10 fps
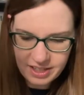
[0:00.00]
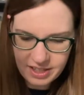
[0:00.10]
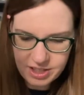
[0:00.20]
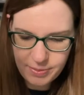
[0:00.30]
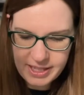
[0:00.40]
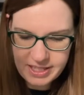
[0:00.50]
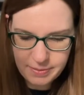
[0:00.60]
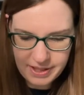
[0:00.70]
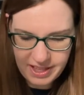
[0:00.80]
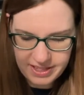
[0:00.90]
She basically
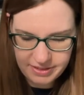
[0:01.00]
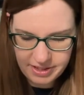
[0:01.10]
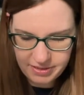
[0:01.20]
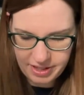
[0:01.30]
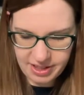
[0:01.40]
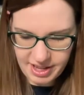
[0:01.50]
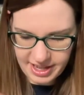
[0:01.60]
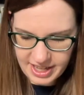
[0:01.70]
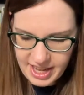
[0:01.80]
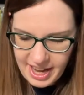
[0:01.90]
picked things I really, really like.
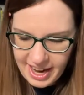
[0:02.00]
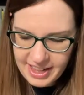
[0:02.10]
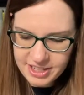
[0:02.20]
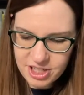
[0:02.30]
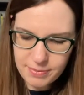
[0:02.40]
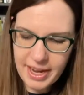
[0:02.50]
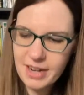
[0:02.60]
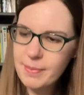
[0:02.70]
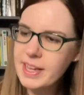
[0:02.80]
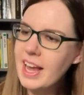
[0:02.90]
And she
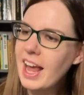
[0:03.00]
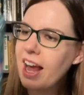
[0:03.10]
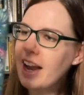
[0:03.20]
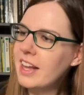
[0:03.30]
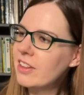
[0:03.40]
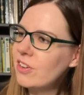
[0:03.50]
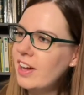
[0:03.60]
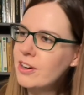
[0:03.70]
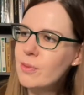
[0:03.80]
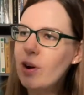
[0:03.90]
made me a little
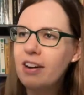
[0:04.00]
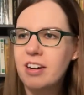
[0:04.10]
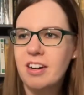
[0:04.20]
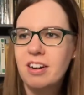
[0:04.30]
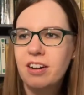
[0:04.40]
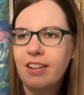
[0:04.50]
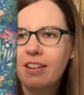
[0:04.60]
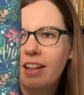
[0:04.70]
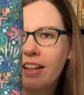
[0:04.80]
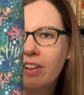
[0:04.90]
underwater
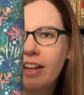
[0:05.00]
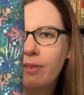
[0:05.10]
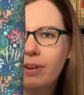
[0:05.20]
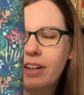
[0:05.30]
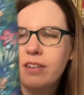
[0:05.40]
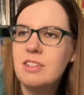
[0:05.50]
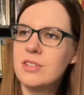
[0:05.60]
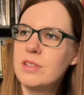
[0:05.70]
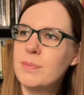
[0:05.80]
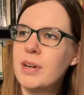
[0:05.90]
like looking one,
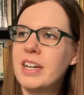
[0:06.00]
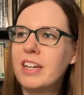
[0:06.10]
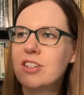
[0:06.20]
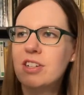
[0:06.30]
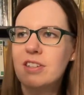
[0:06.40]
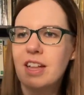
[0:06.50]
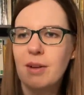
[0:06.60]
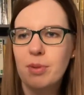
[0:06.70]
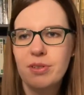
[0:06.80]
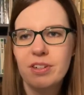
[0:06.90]
just the pretty, because she knows I
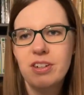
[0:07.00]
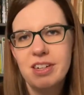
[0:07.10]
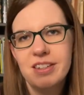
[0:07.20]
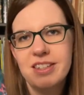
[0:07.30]
like blues and greens.